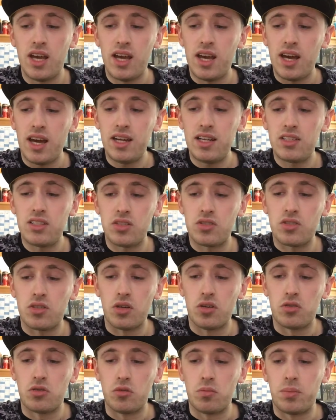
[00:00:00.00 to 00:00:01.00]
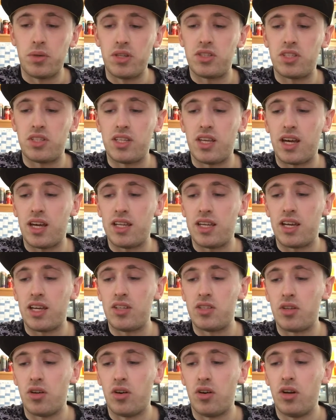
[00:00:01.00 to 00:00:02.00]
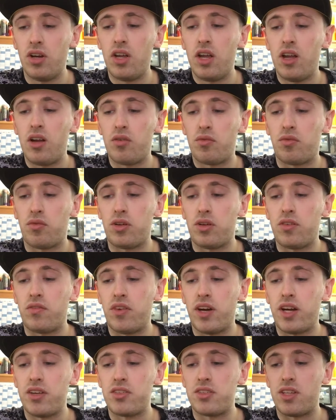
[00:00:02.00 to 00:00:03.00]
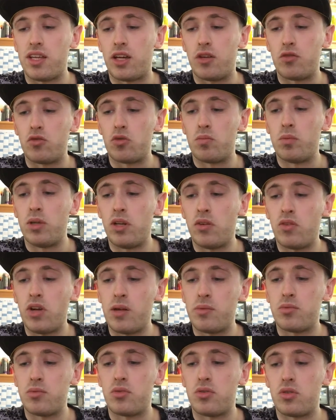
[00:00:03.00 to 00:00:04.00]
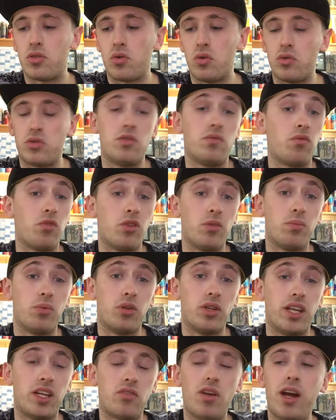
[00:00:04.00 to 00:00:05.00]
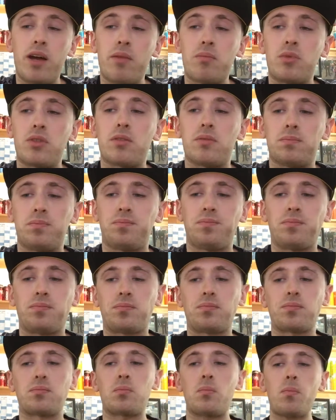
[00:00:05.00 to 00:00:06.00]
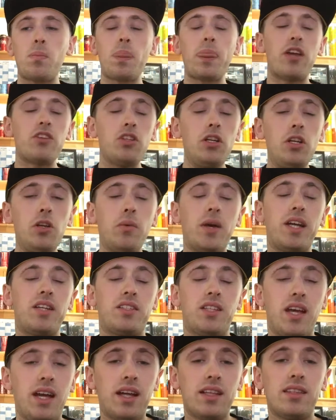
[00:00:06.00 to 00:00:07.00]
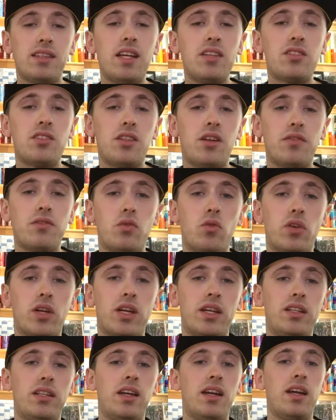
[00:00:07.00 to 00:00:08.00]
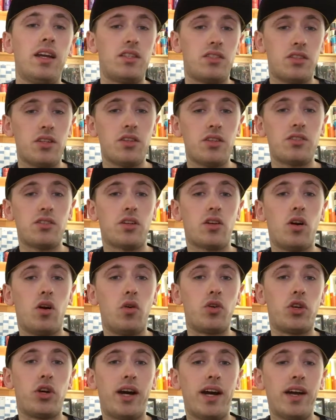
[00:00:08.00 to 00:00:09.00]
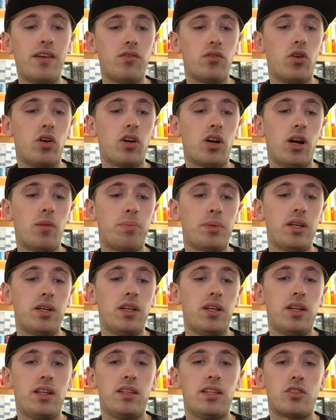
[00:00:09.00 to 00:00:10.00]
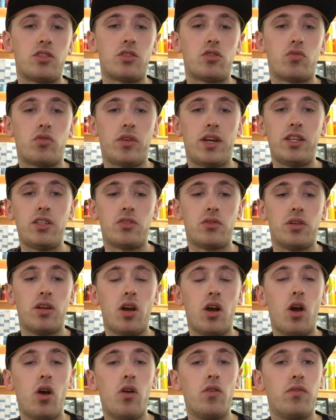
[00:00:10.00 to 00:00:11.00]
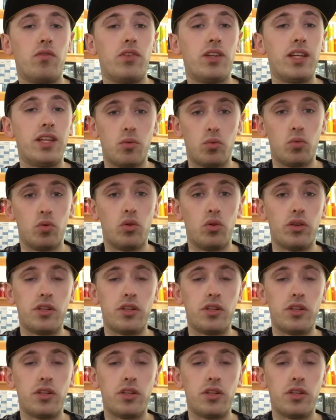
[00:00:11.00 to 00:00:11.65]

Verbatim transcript: And it says total BCAAs are 3,800 milligrams, which of course is 3.8 grams. So anyways, that's enough talking. It's nice and cold. I have got a cup. Let's get straight into it. Hopefully it will not